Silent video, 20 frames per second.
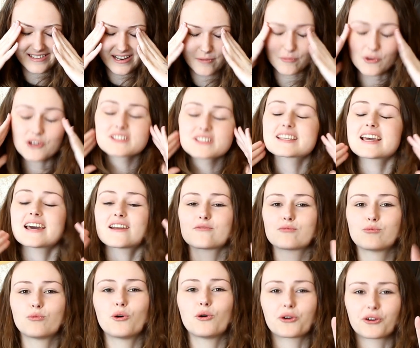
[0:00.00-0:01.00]
I'm not scared
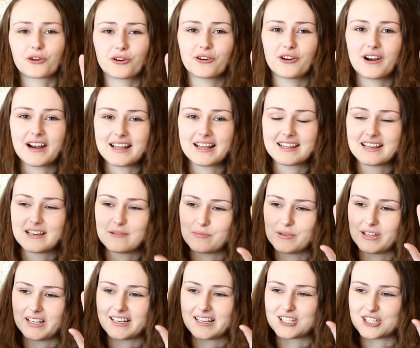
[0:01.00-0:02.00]
of water or anything,
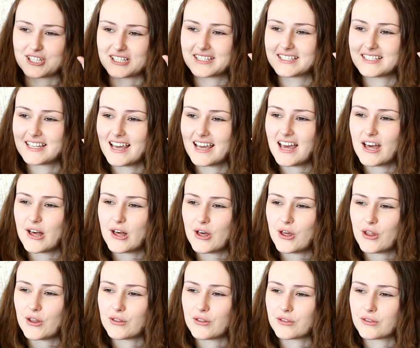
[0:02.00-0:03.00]
but just
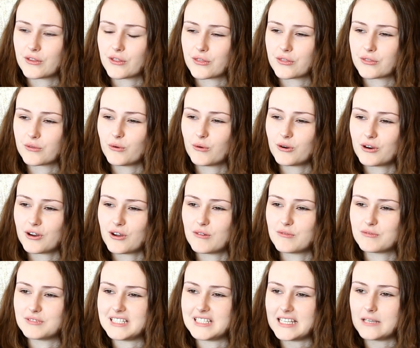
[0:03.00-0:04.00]
the thought
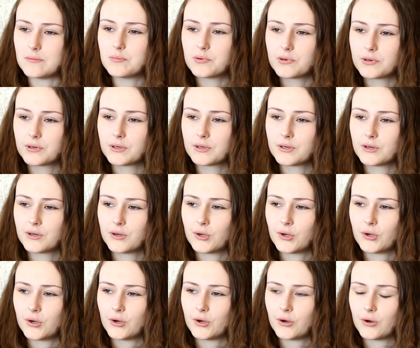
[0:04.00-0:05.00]
of deep
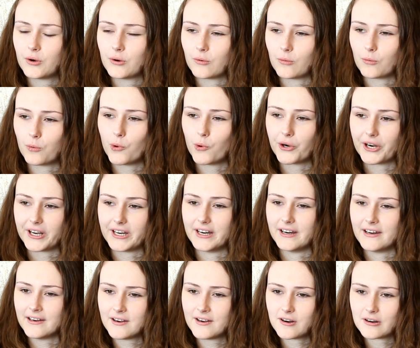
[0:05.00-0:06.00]

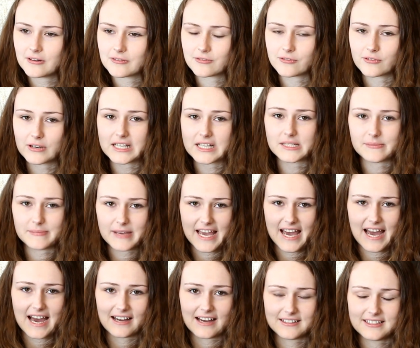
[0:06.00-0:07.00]
water freaks me
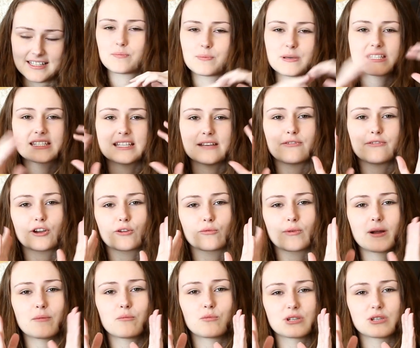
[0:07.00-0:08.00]
out. Pacific
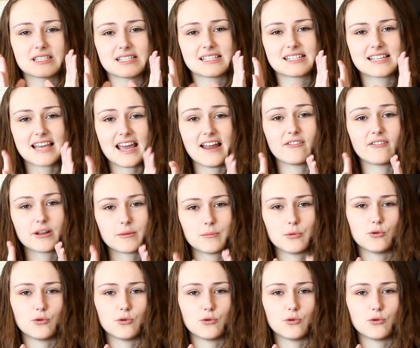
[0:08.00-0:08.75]
Rim was a scary